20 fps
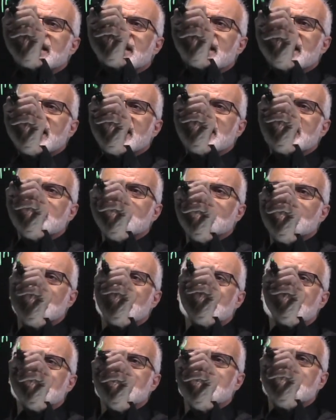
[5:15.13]

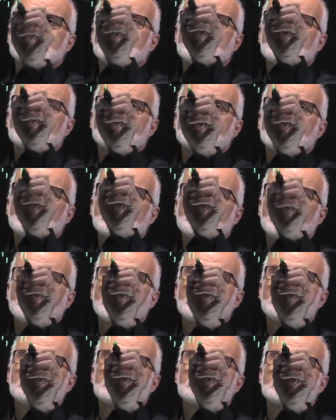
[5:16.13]
N1,
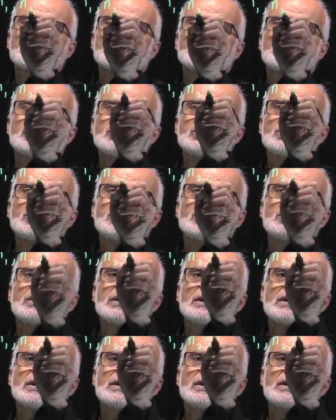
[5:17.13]
N2,